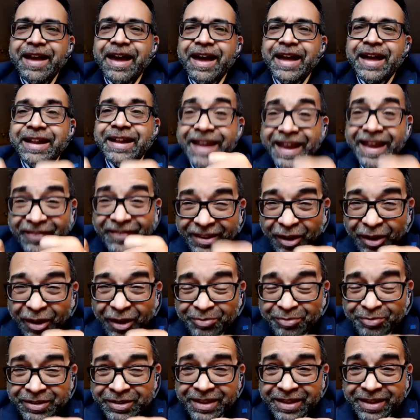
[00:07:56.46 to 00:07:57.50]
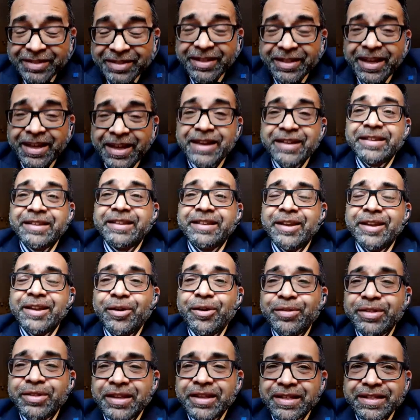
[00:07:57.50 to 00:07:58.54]
And again, the government has taken
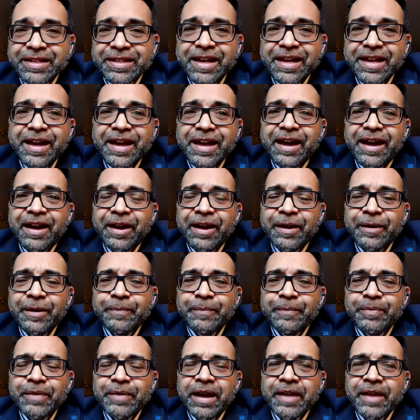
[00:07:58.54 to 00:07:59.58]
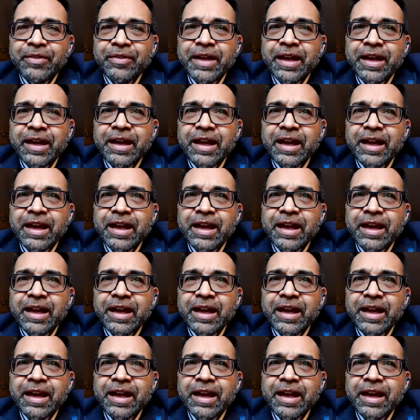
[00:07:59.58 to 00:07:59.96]
notice and they're